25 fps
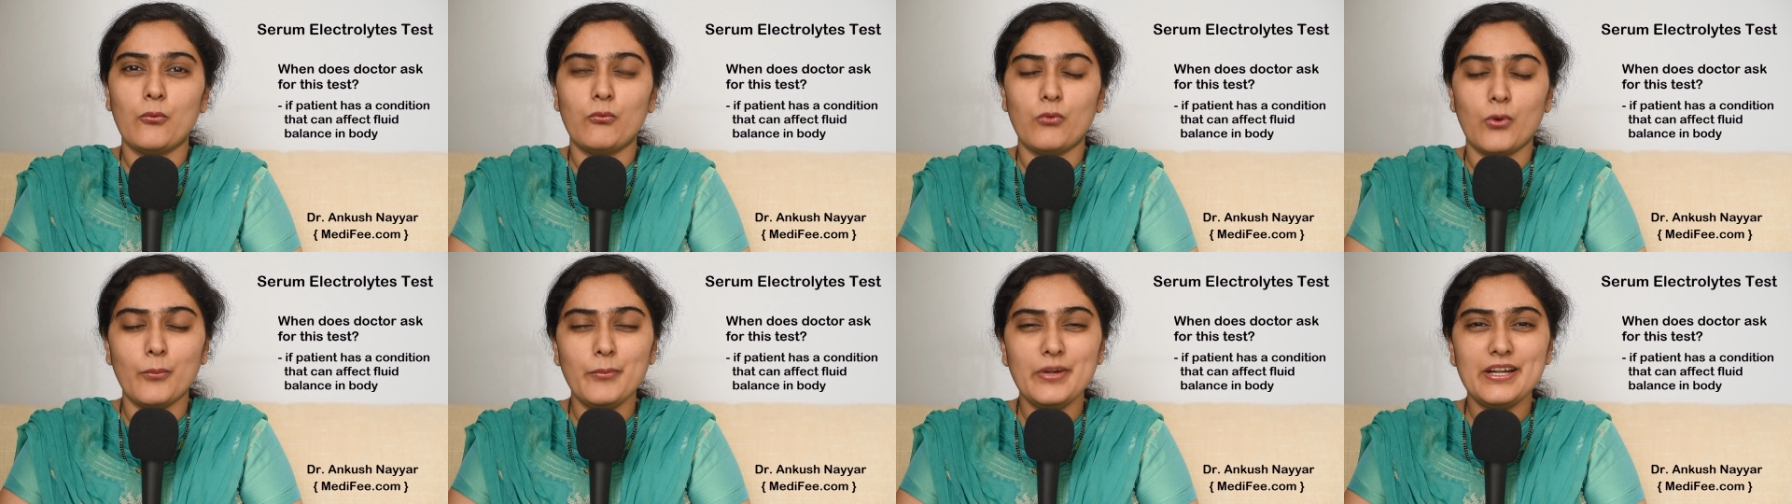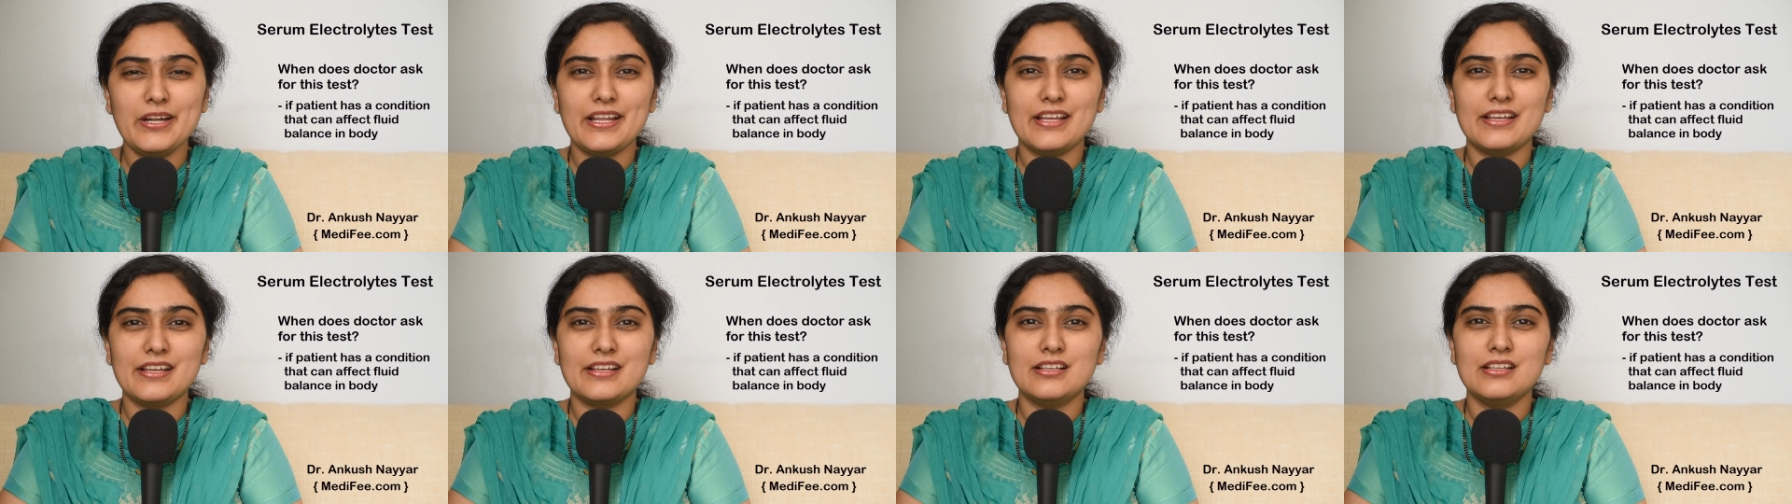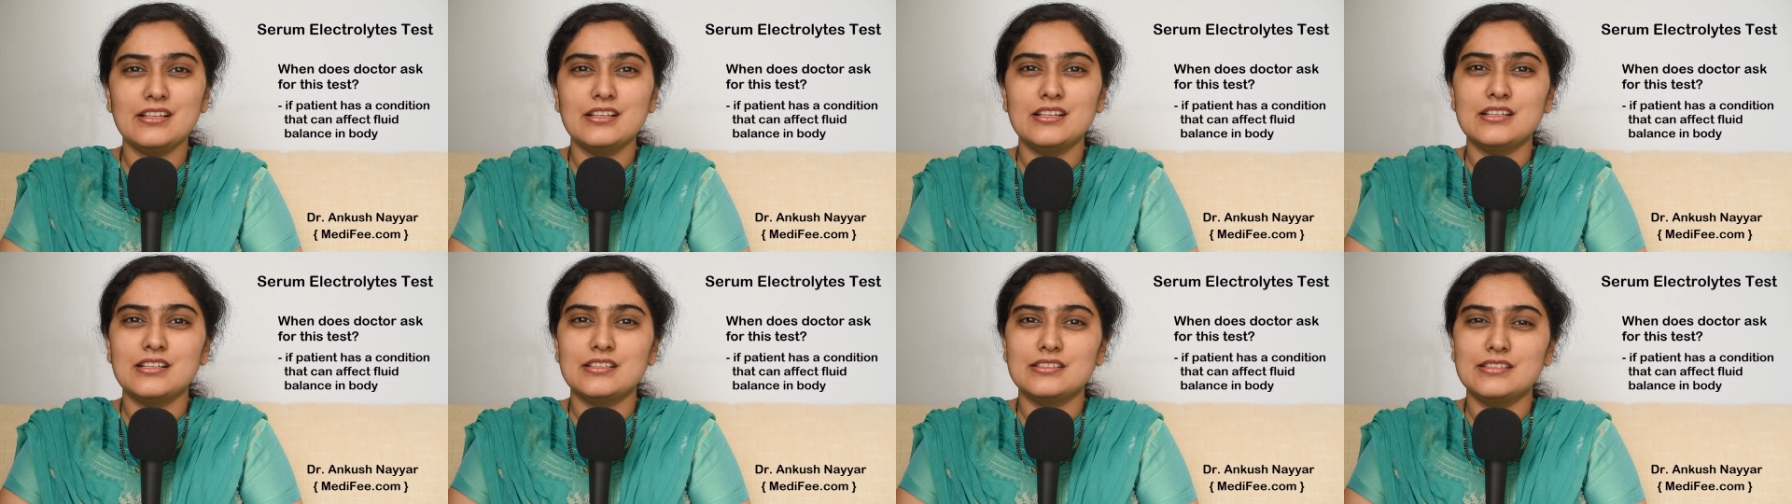vomiting,
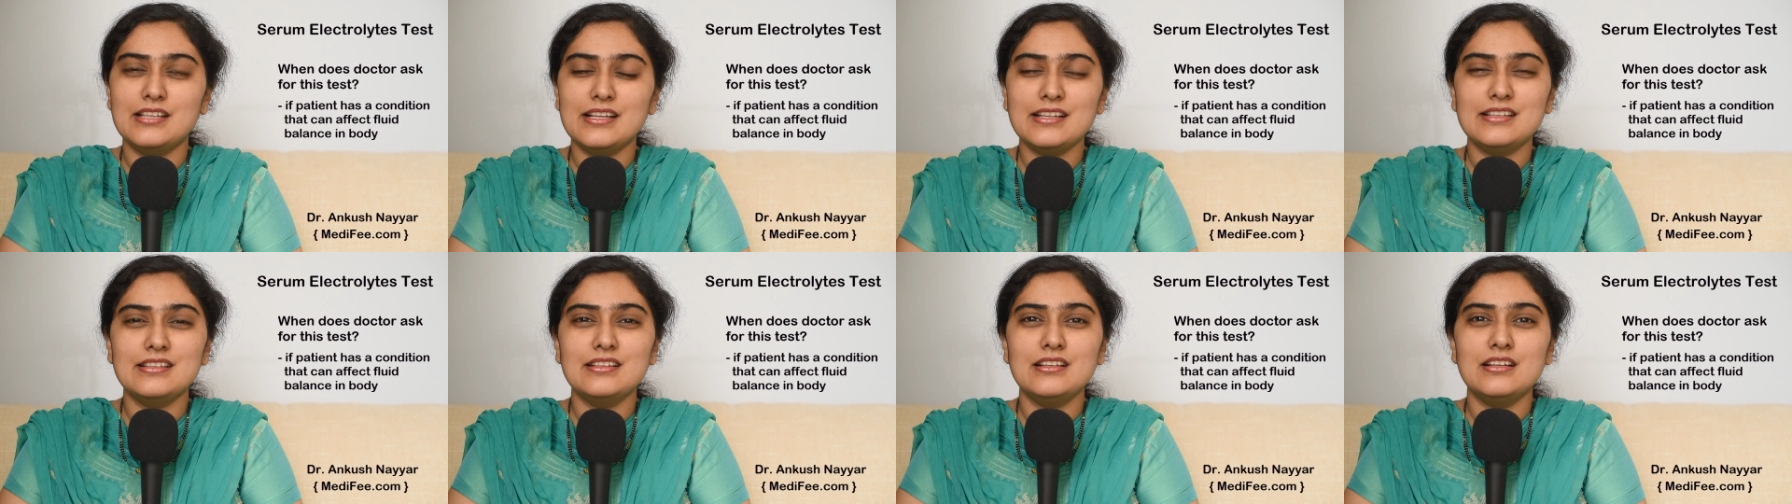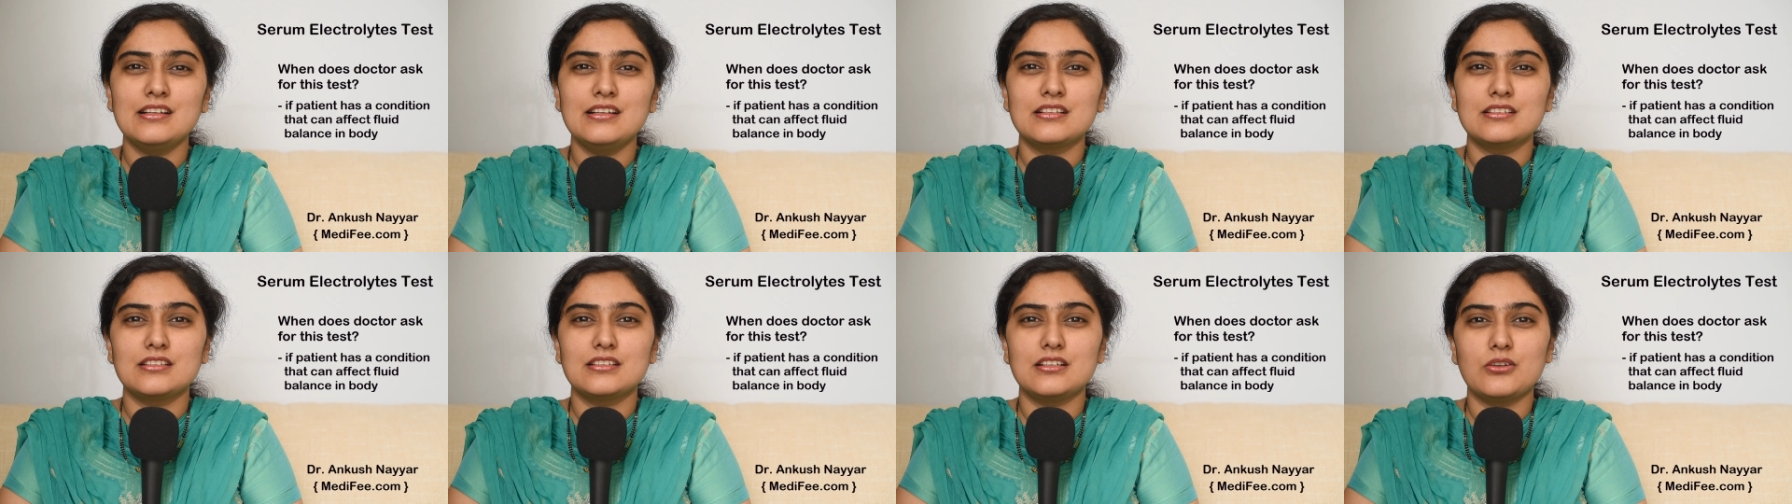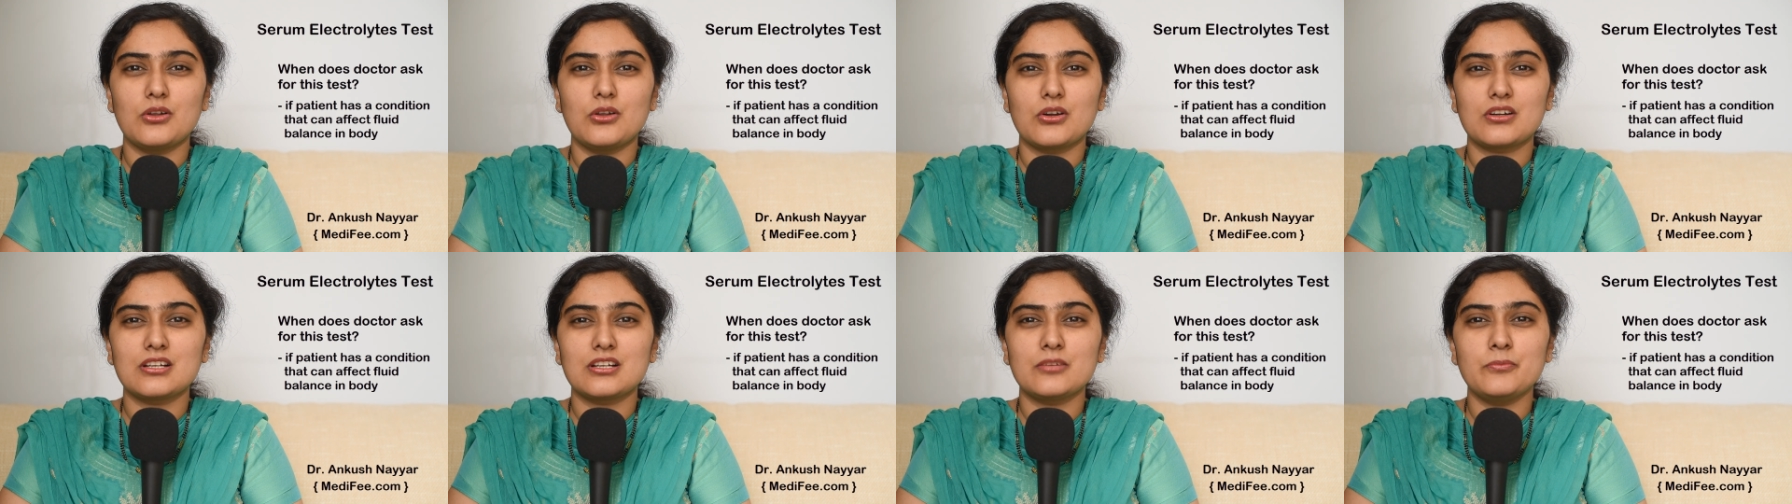then the
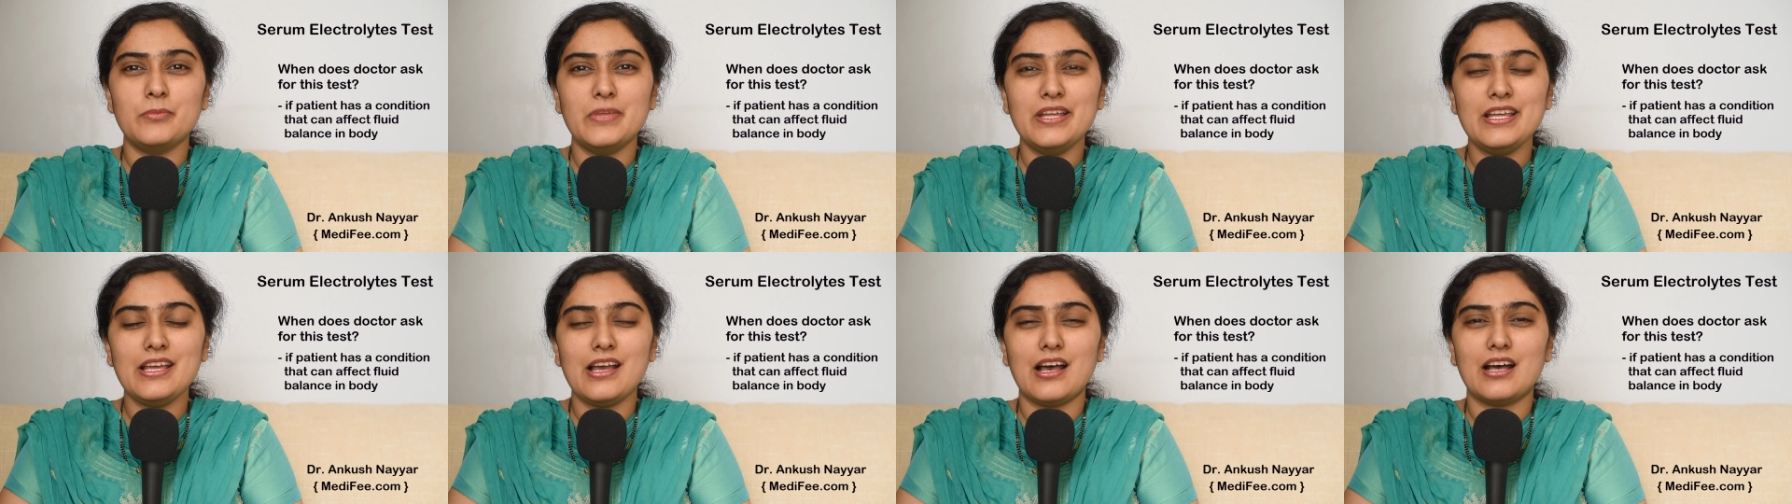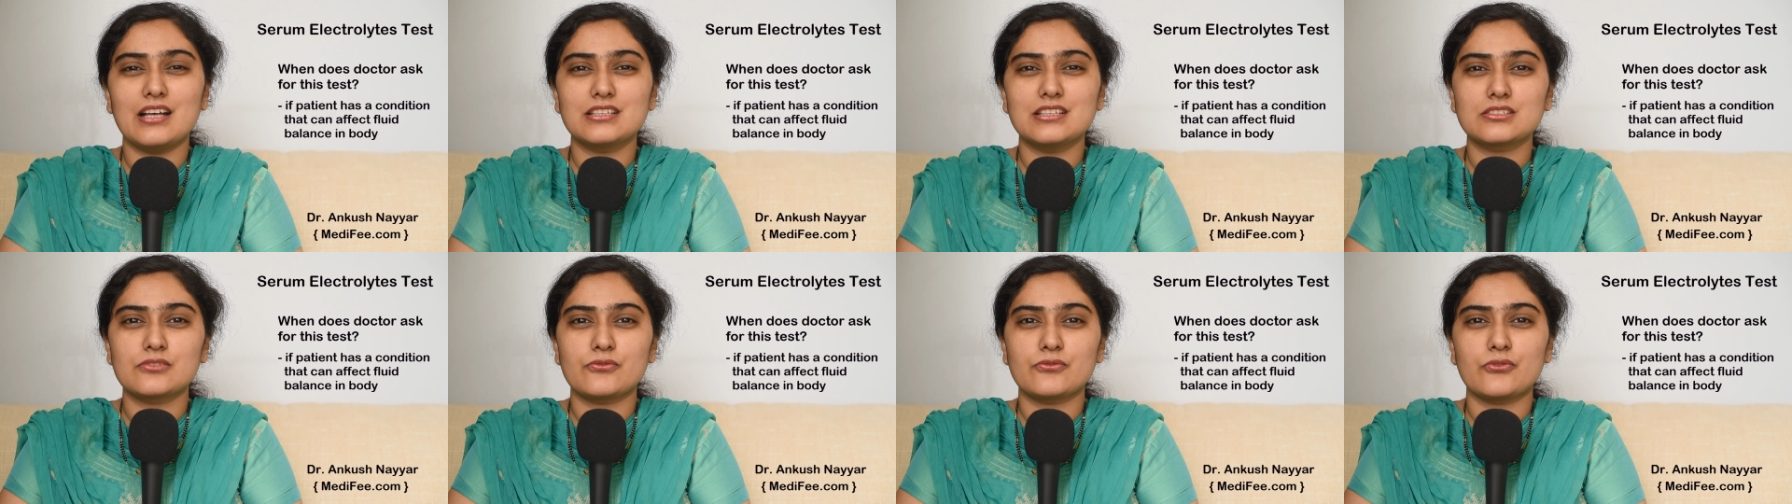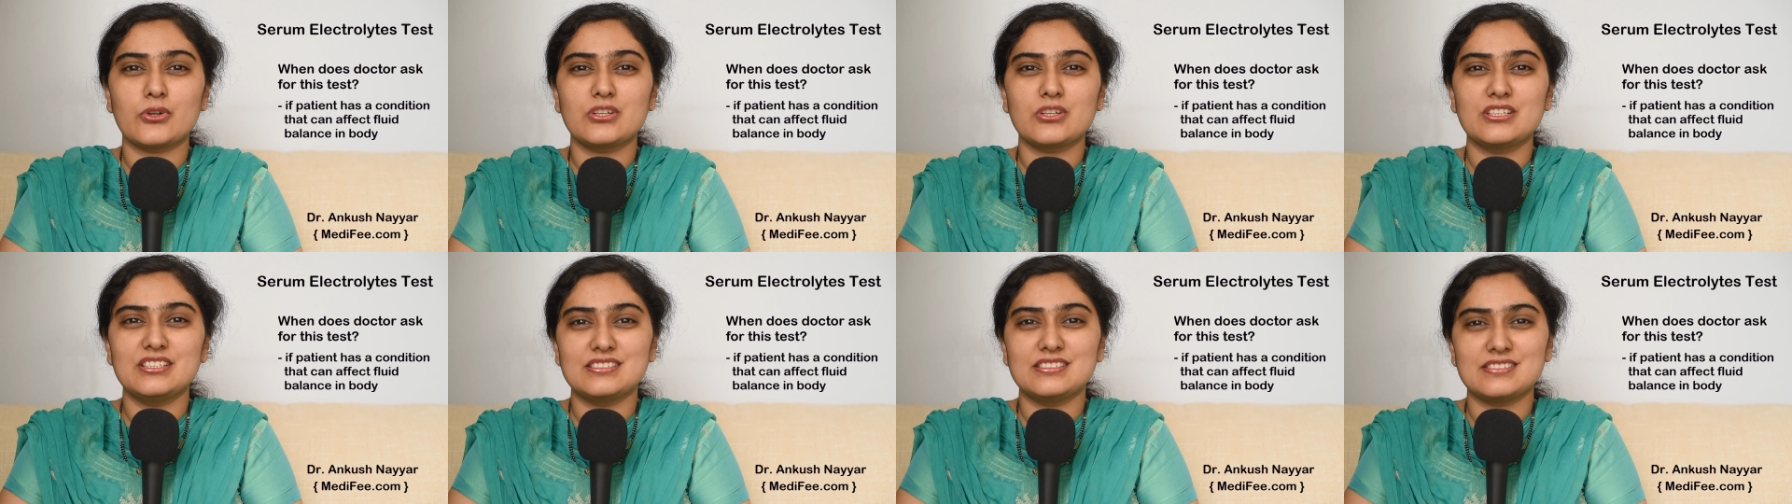doctor may ask
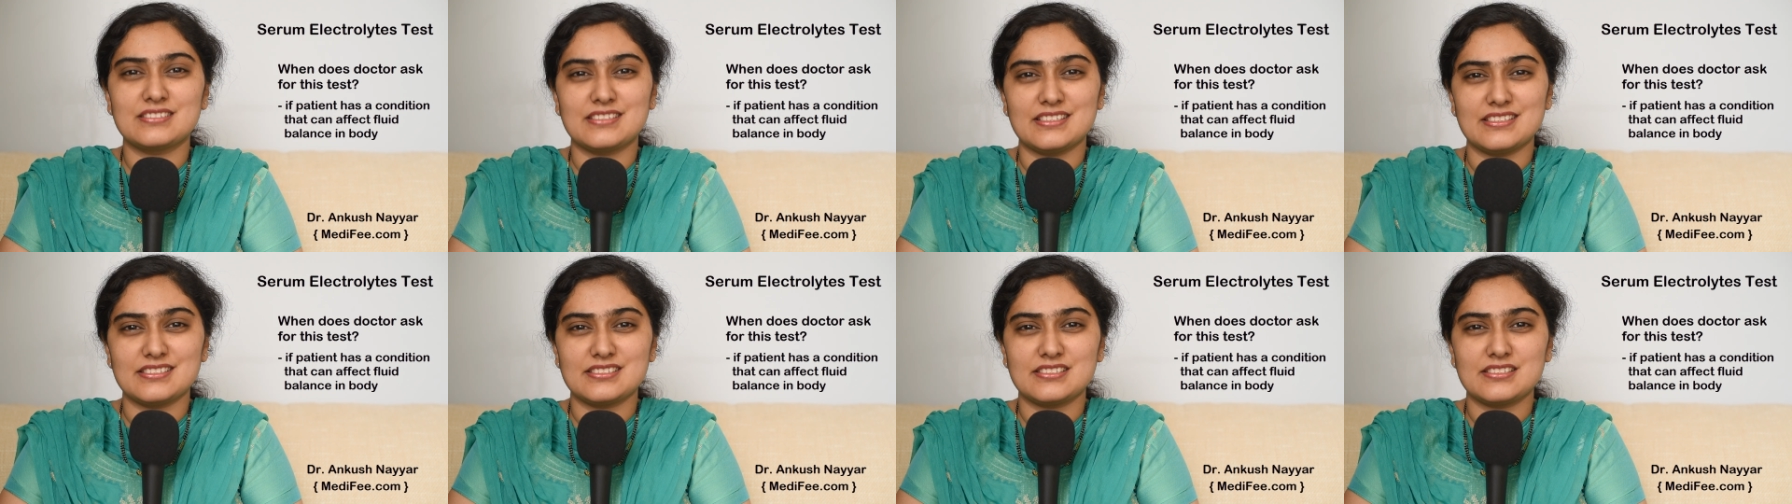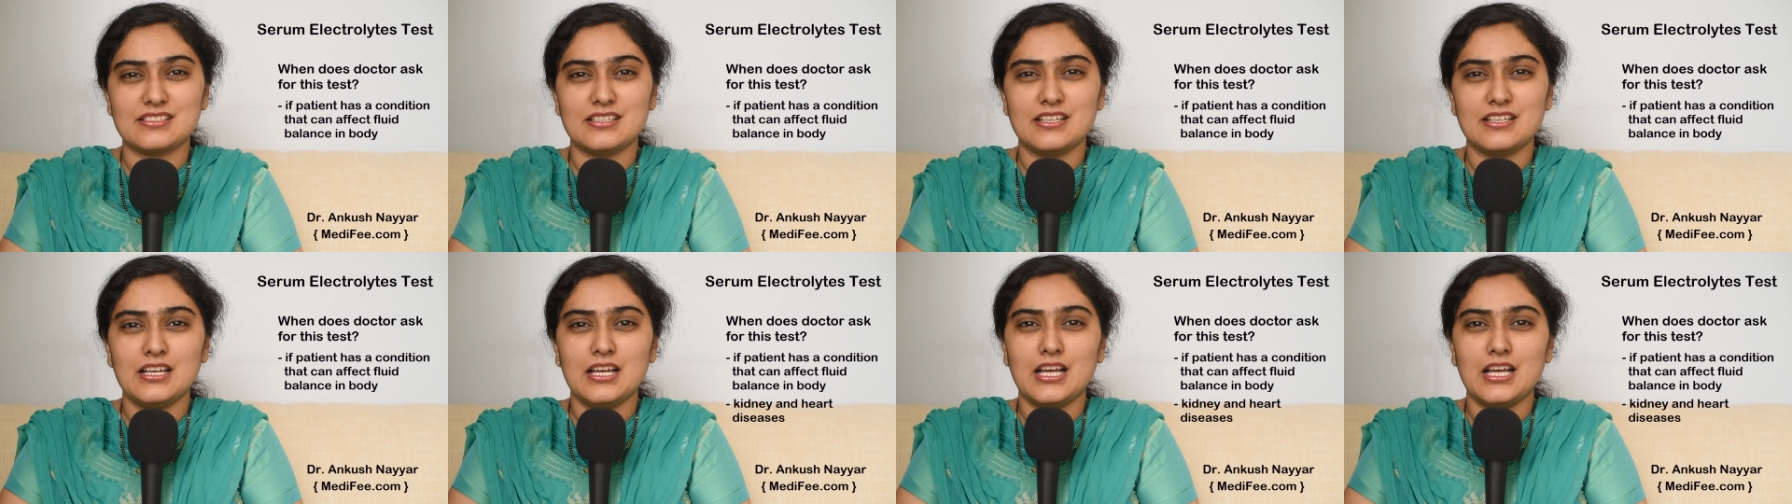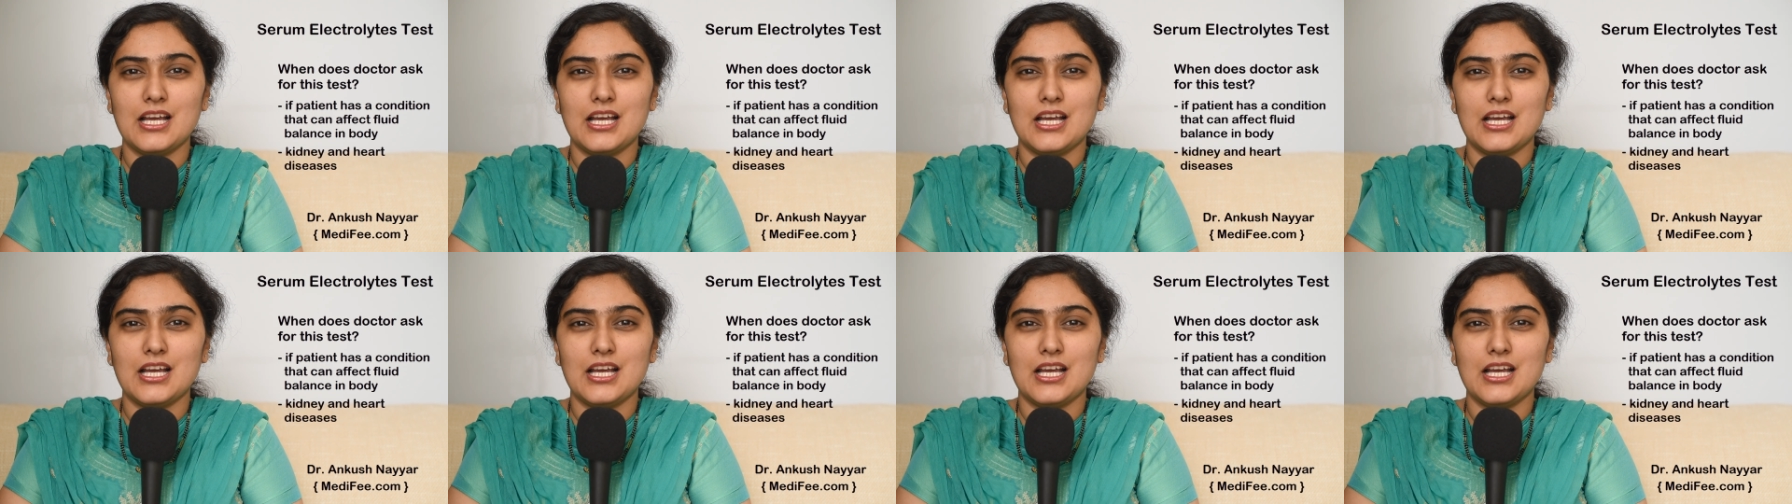for this test.